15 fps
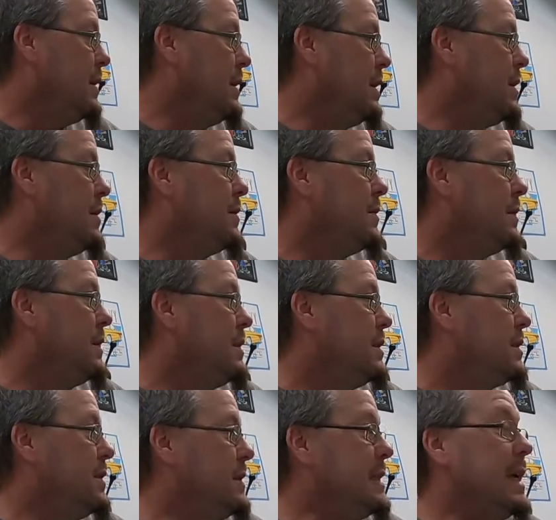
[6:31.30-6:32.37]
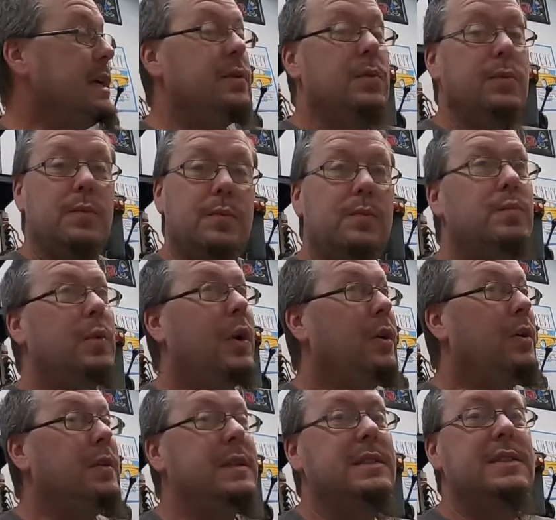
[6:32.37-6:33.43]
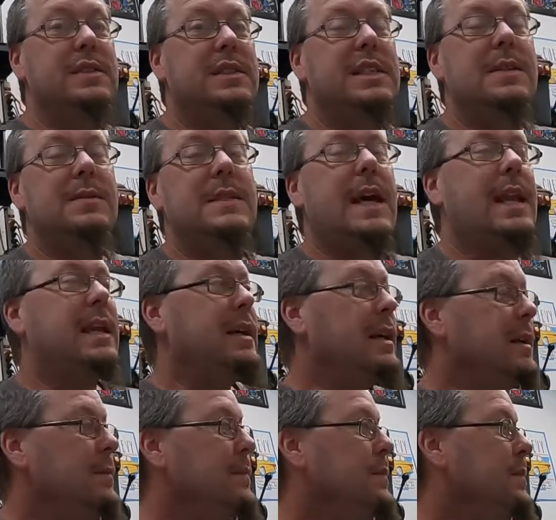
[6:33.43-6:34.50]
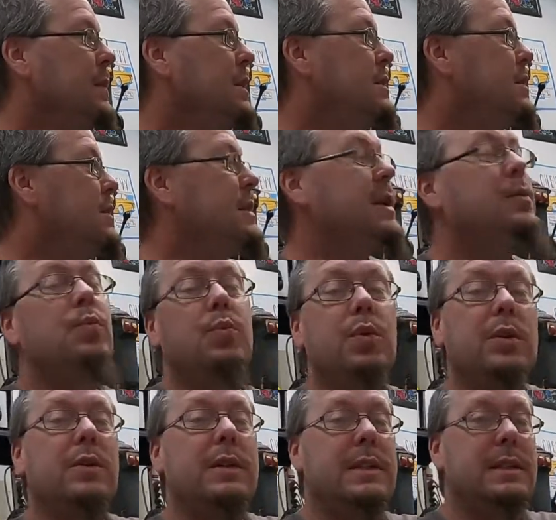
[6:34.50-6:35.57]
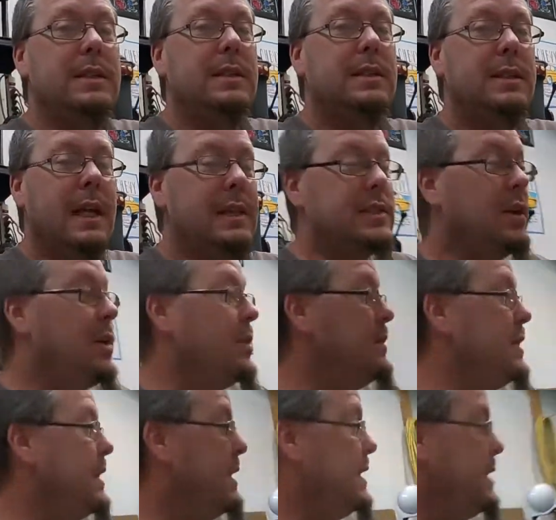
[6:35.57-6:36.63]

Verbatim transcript: You know, so it's like all this just keeps adding up. So it's like we're gonna, it's all gonna